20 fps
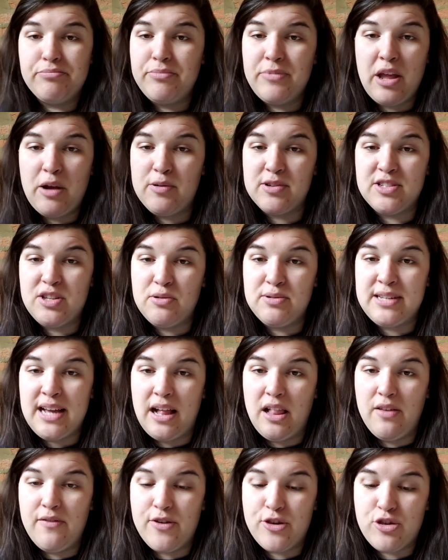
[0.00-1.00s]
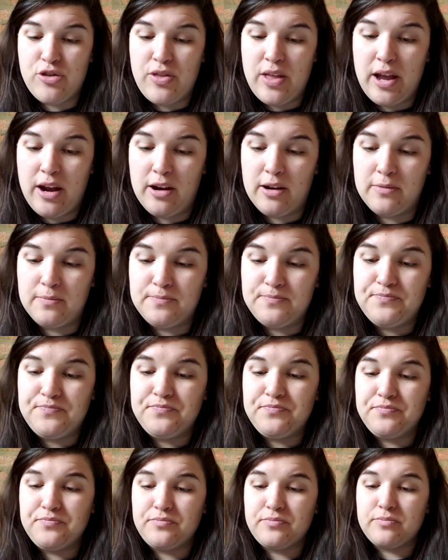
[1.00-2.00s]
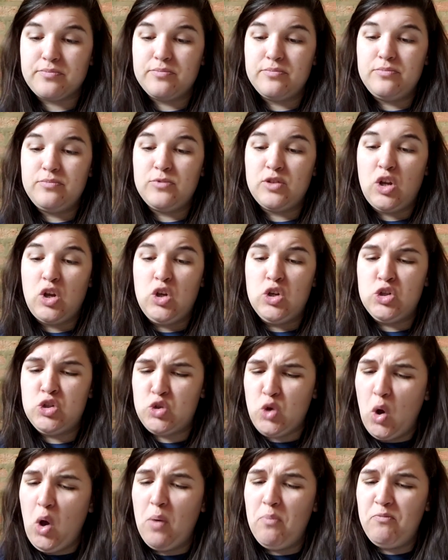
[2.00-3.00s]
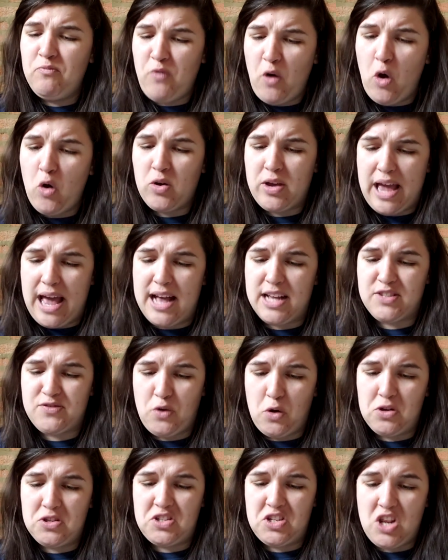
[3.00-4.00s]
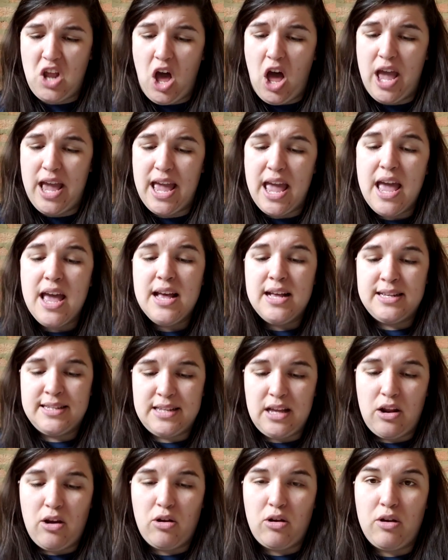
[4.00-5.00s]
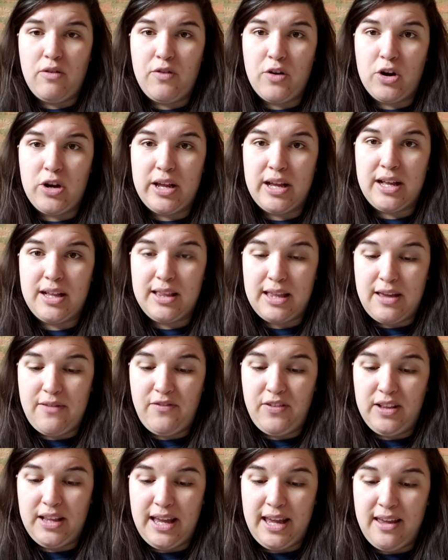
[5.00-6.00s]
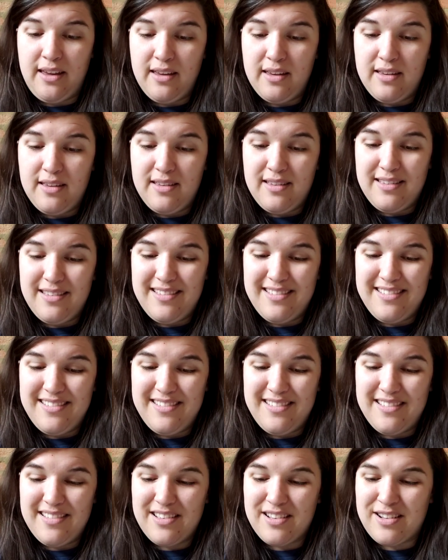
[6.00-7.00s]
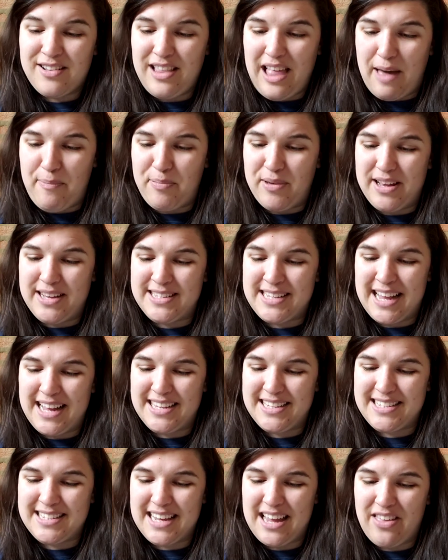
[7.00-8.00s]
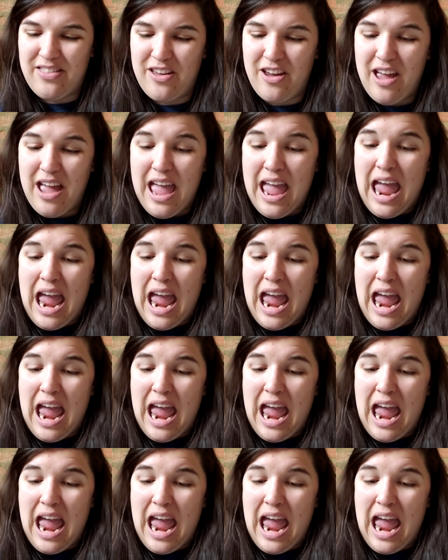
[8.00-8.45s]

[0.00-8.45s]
There was no television there. "Storm forecast for tonight," said Uncle Vernon gleefully, clapping his hands together.